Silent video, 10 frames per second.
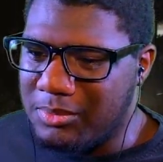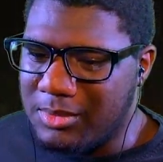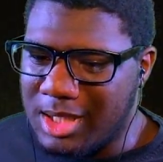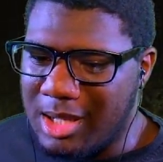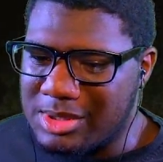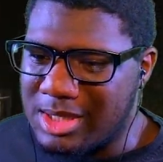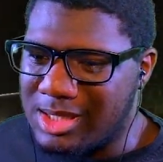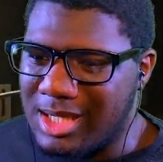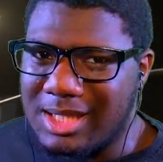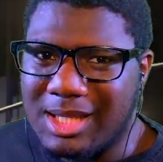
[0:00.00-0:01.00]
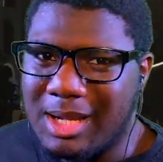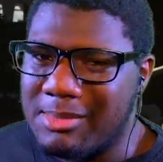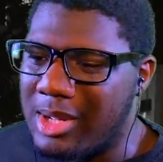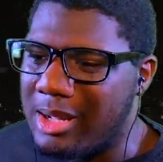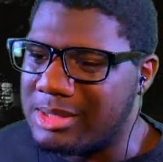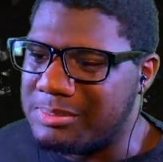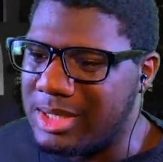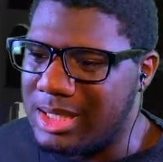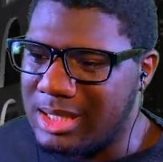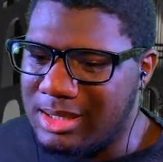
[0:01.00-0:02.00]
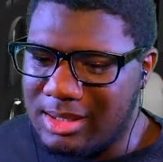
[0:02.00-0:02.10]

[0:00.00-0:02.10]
And I was looking at the camera while I was speaking.